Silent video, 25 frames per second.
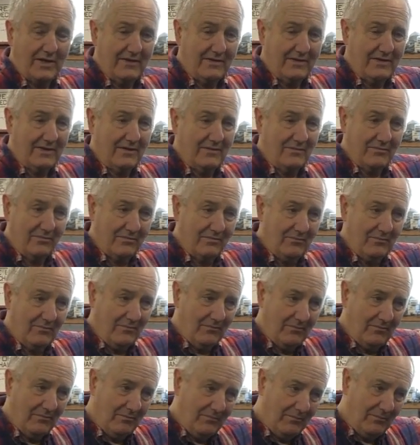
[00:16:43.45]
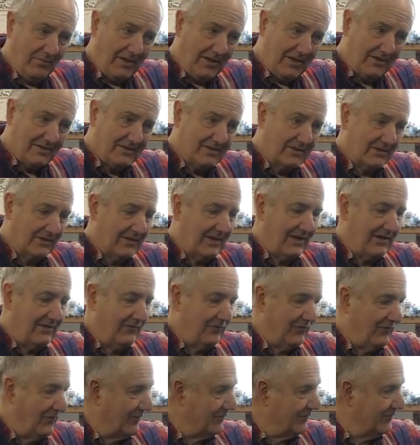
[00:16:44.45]
In the mid to
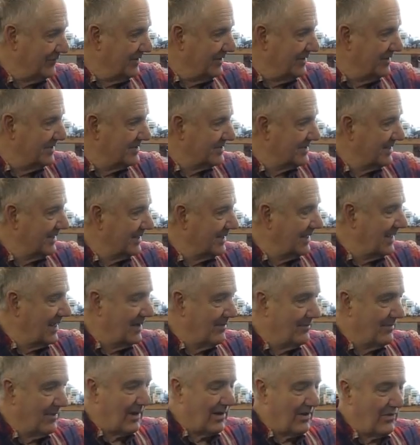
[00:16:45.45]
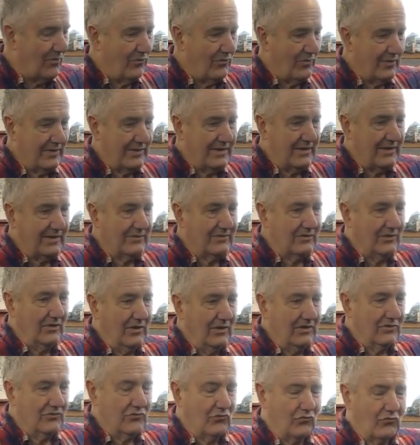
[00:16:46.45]
late 50s, they came out with a
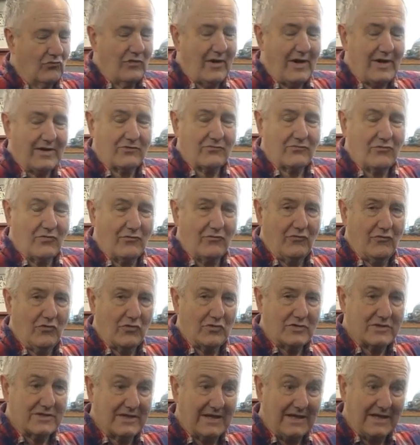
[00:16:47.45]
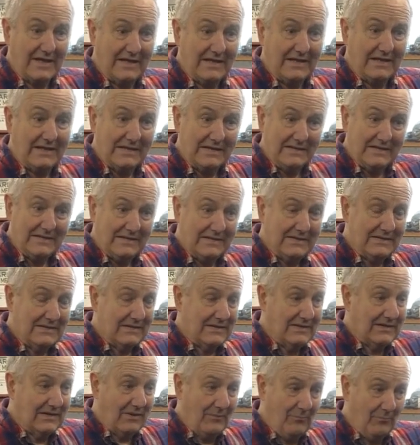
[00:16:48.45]
direct reversing
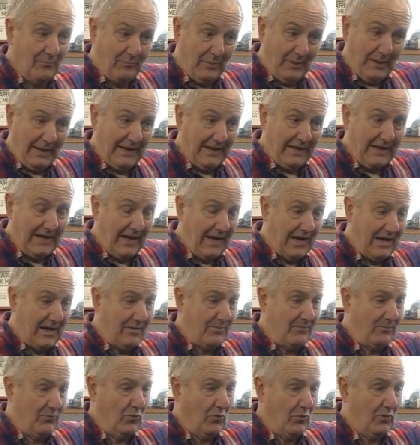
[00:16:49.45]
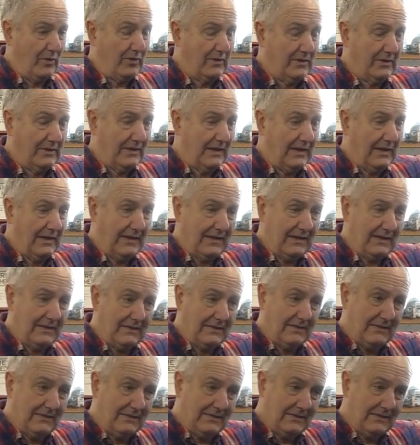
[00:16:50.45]
big outboard. And